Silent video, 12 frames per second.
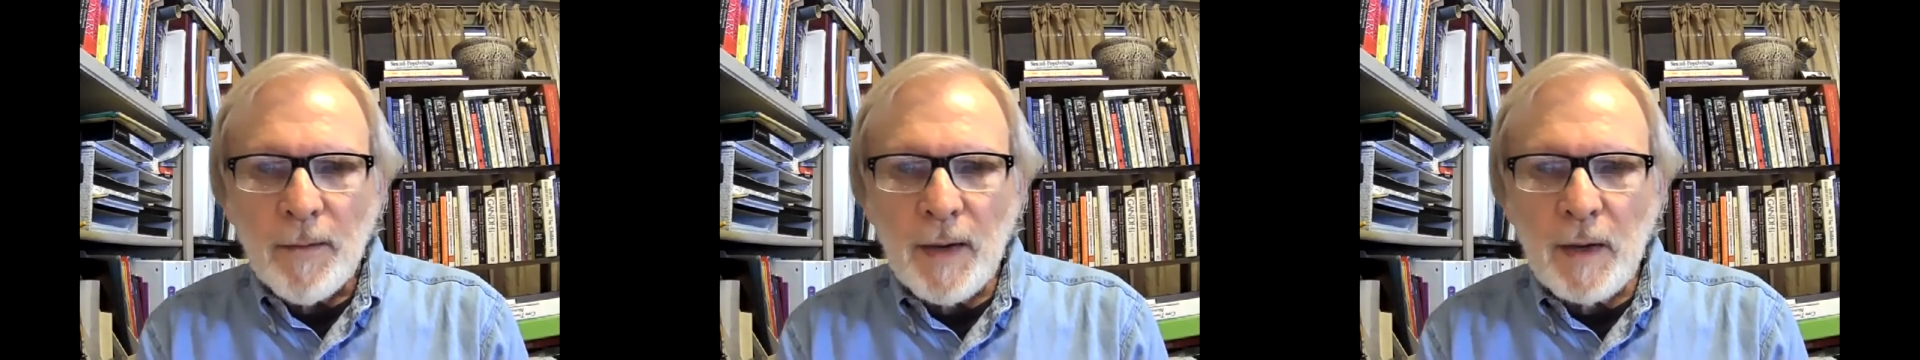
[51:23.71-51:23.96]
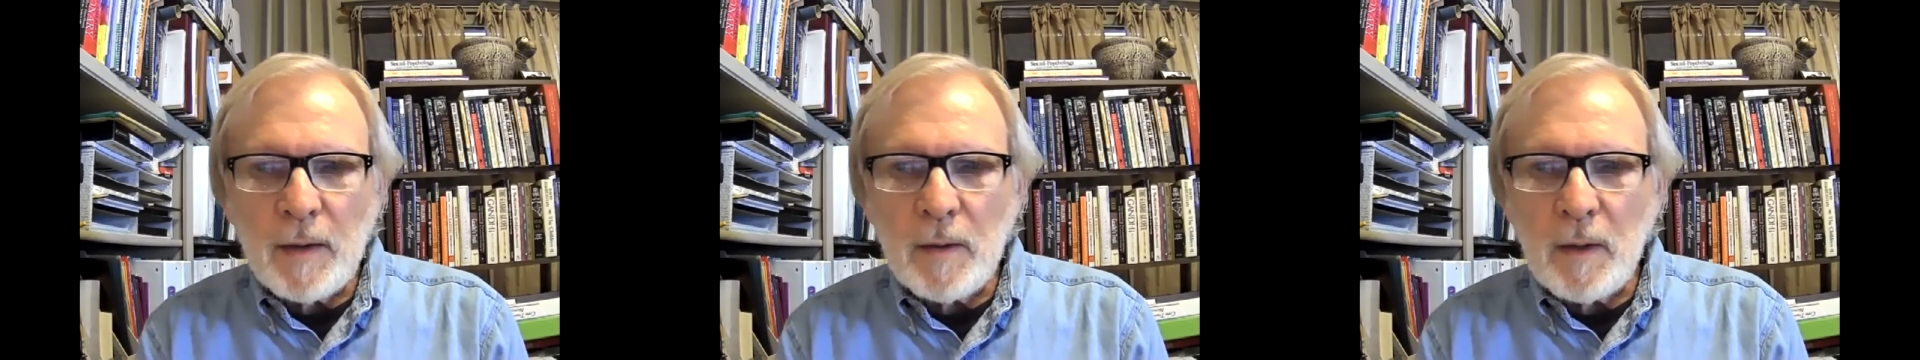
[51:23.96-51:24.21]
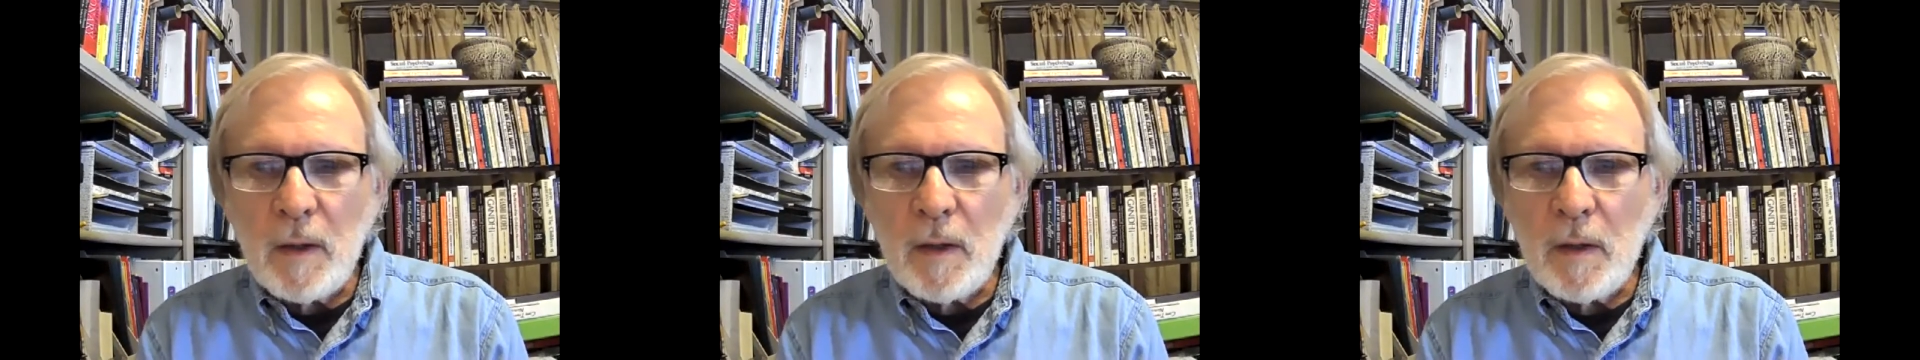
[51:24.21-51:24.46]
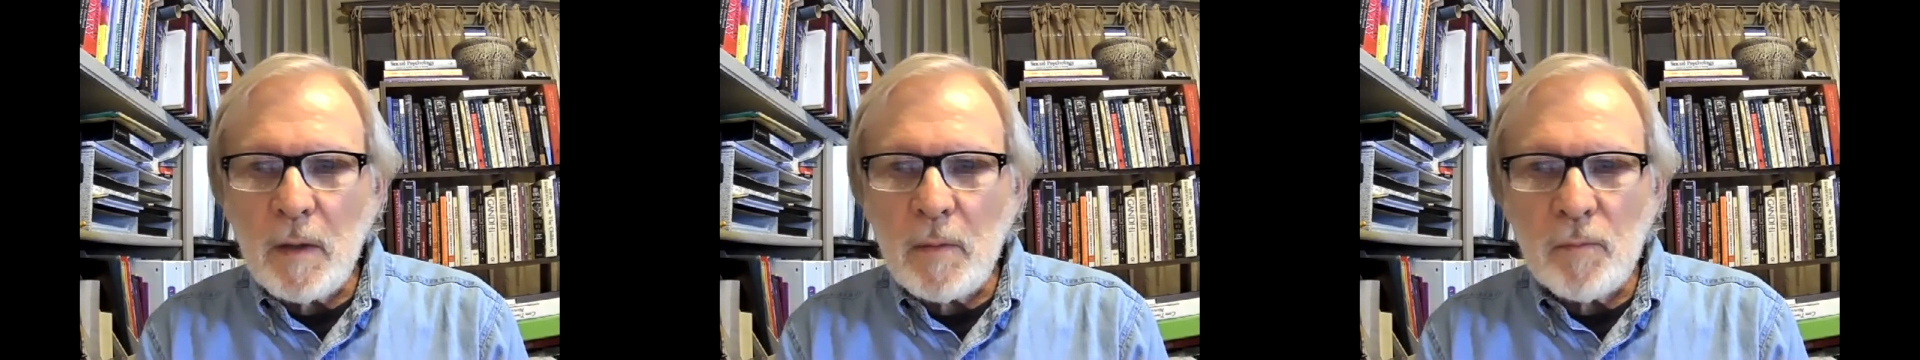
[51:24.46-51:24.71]
And
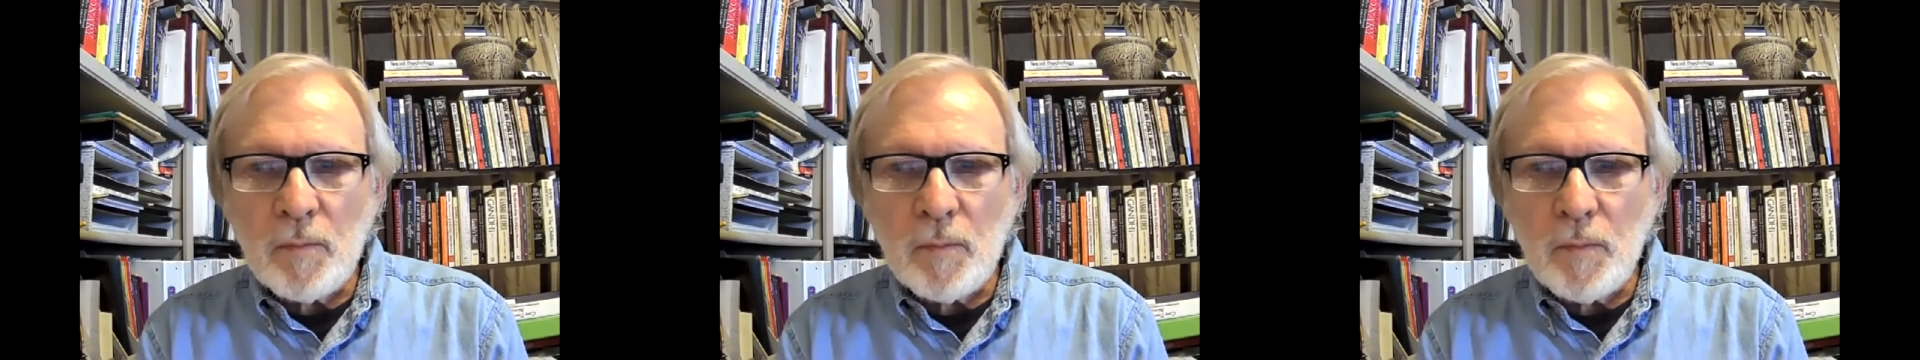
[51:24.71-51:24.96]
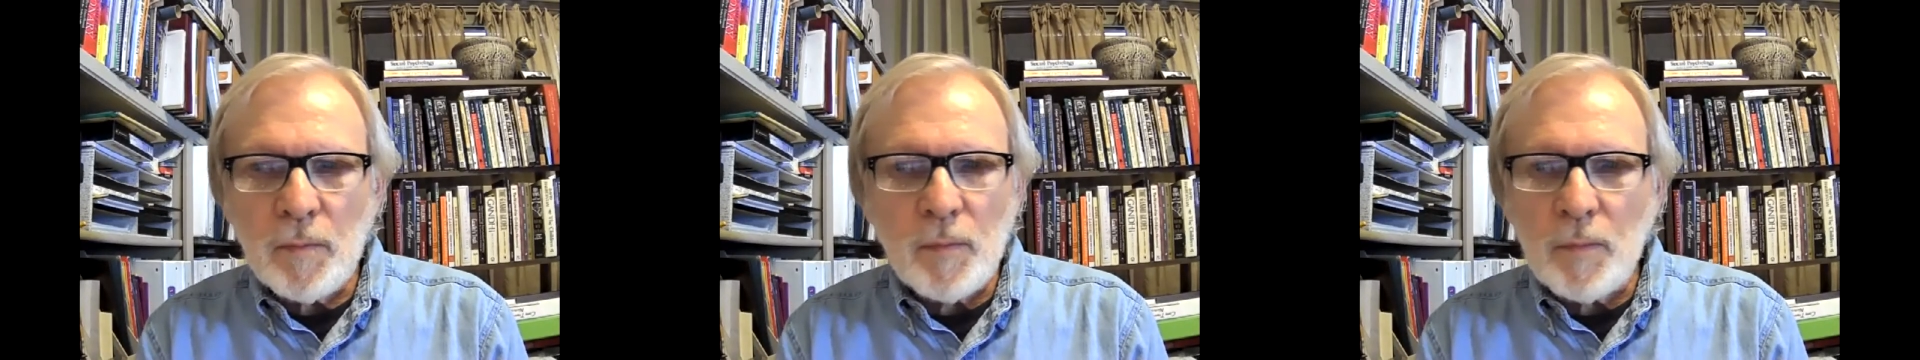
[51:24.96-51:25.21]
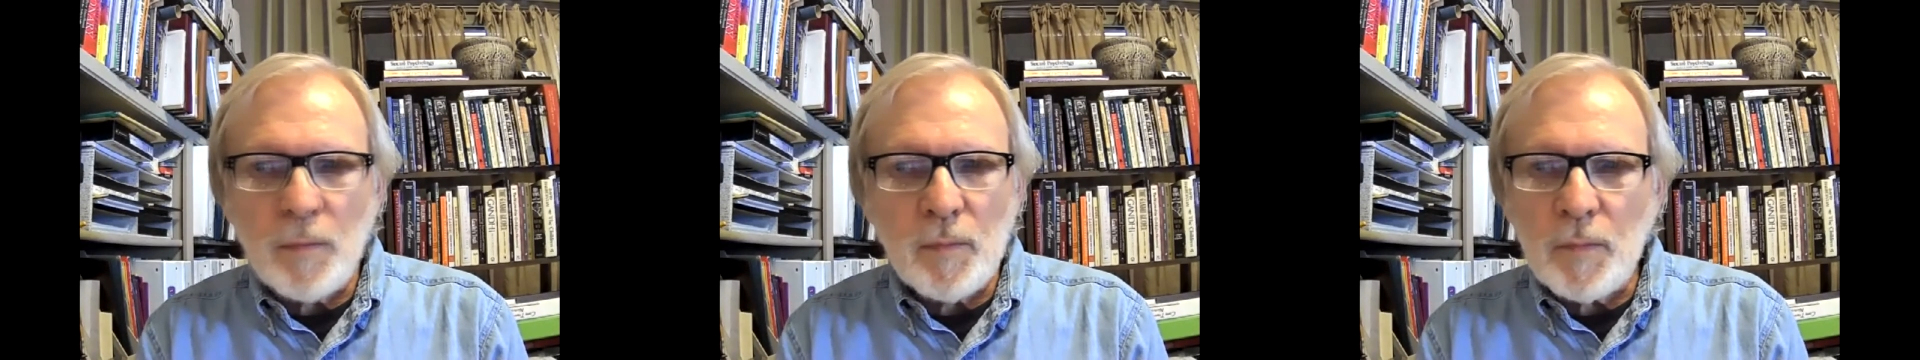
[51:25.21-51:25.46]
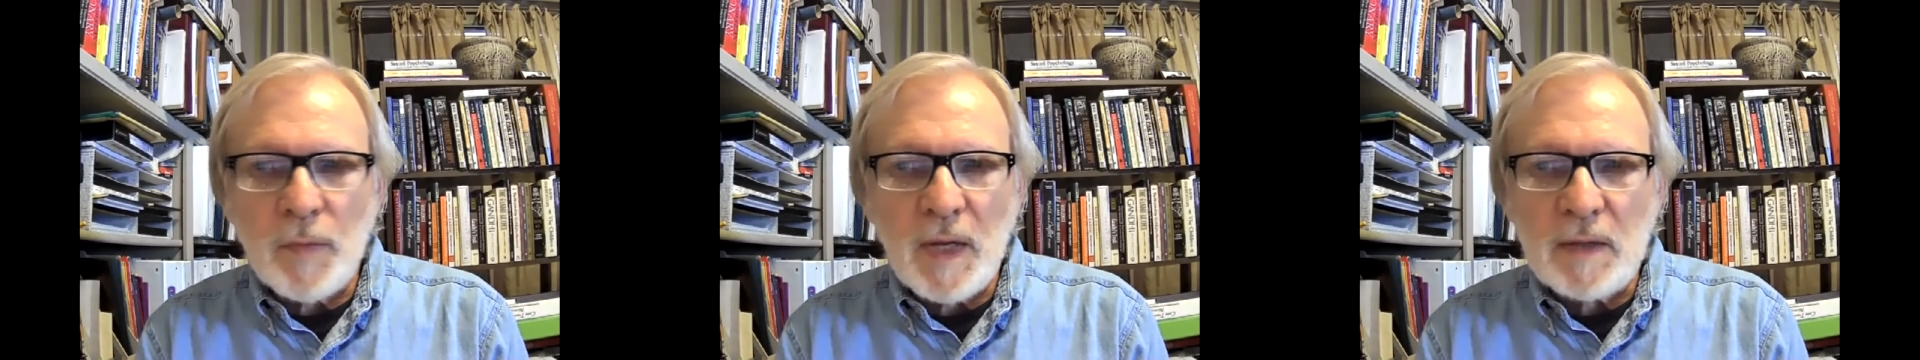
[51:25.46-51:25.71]
uh,
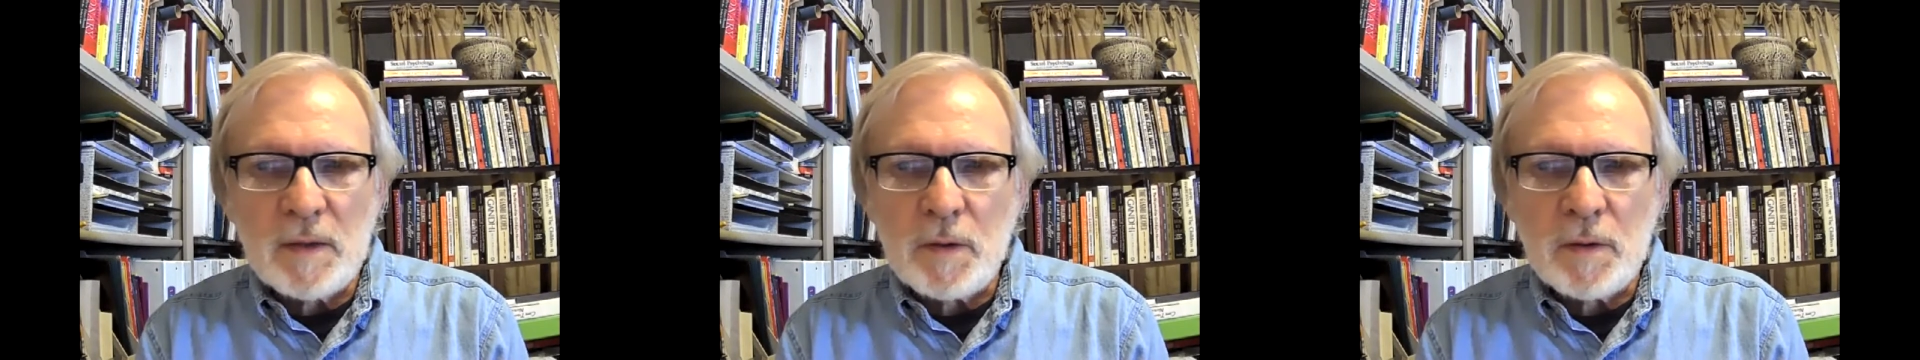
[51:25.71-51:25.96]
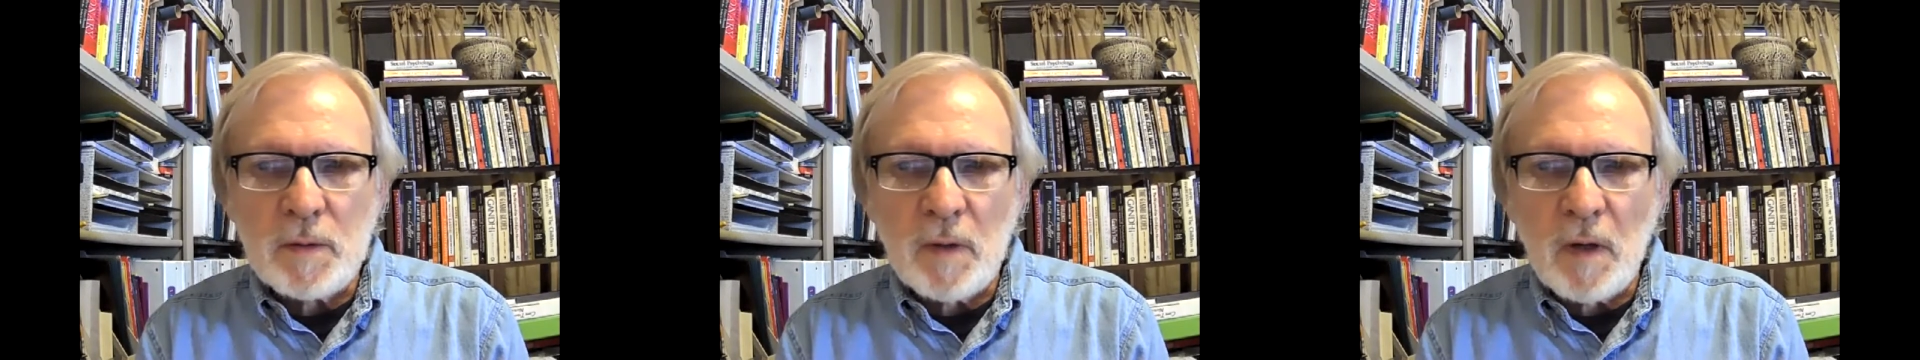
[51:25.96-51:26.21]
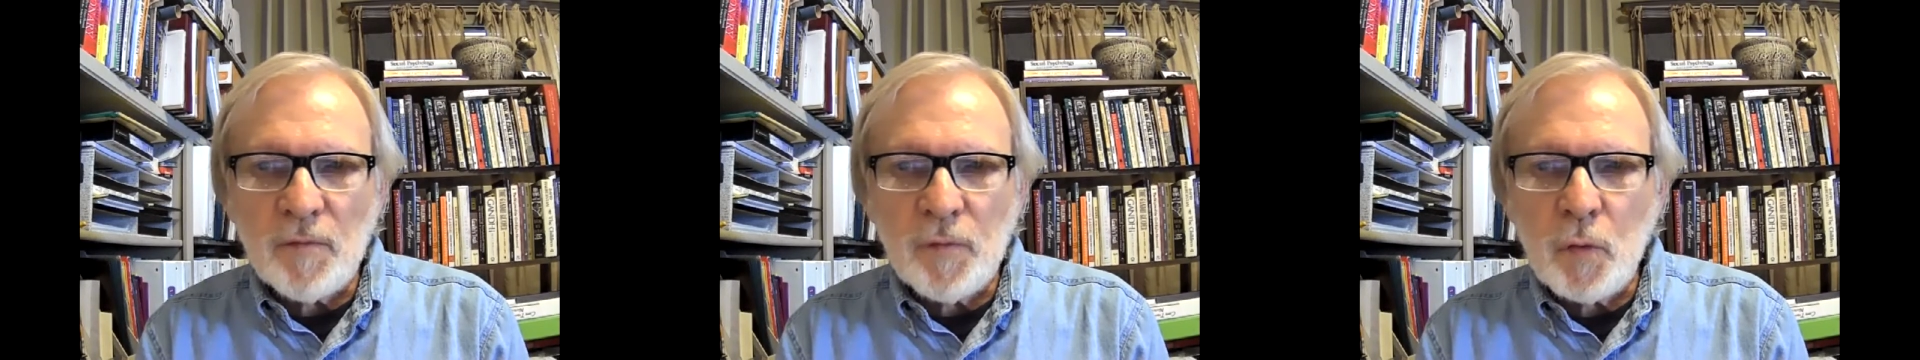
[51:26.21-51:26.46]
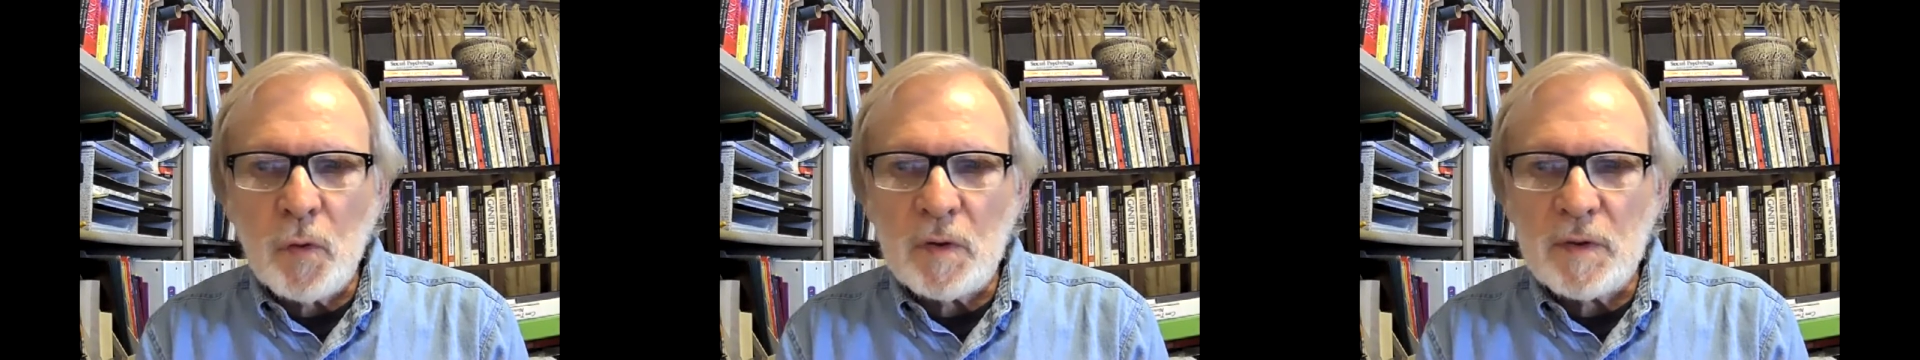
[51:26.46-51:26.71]
that's a
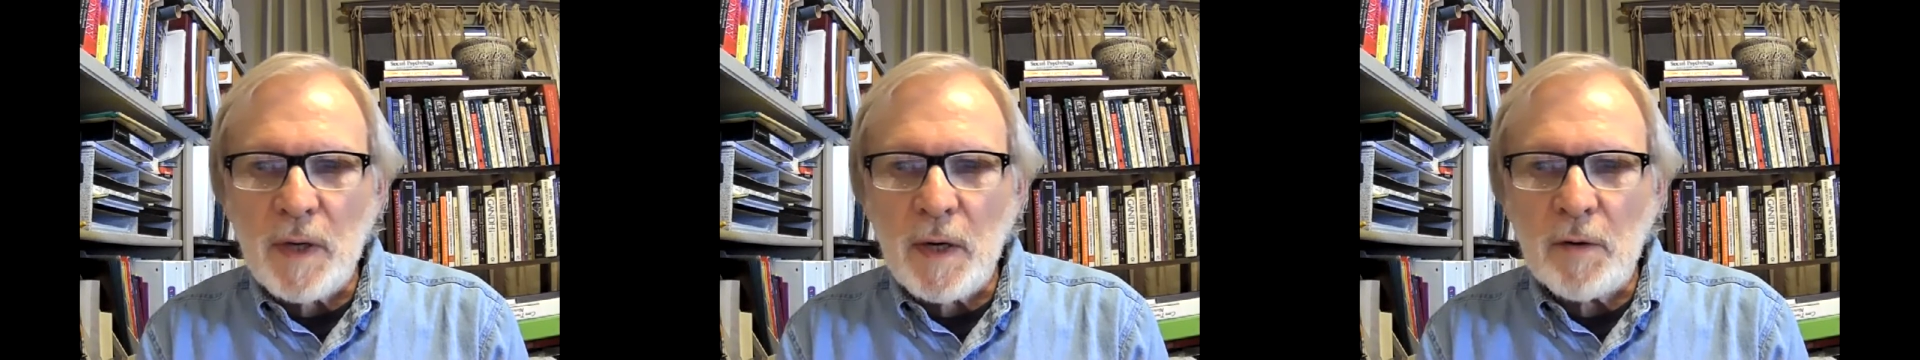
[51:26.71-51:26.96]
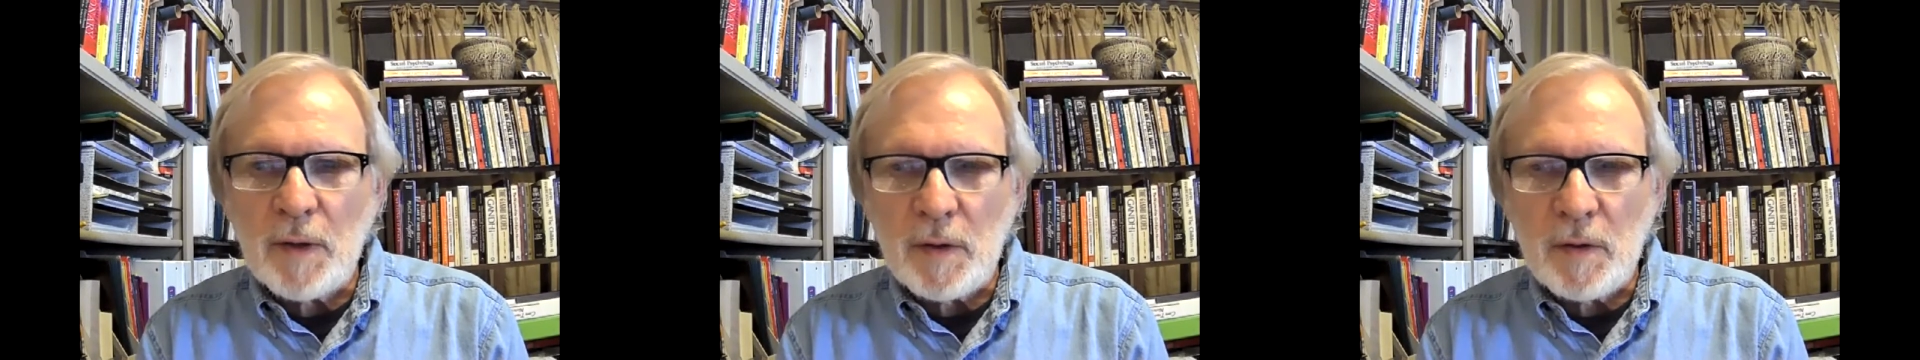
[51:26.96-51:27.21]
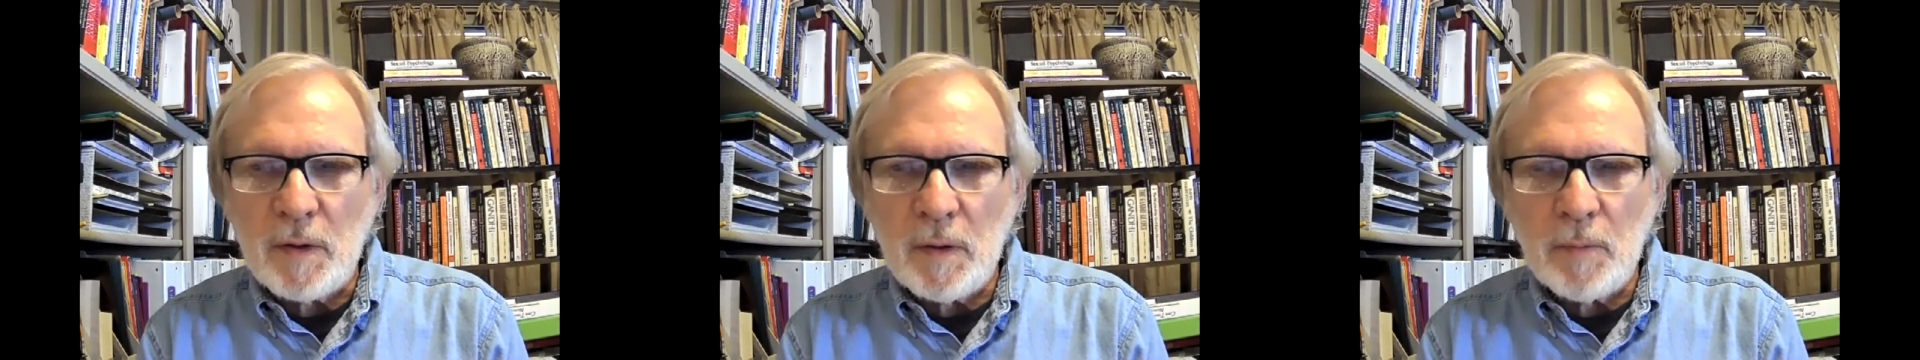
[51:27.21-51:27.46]
fool's errand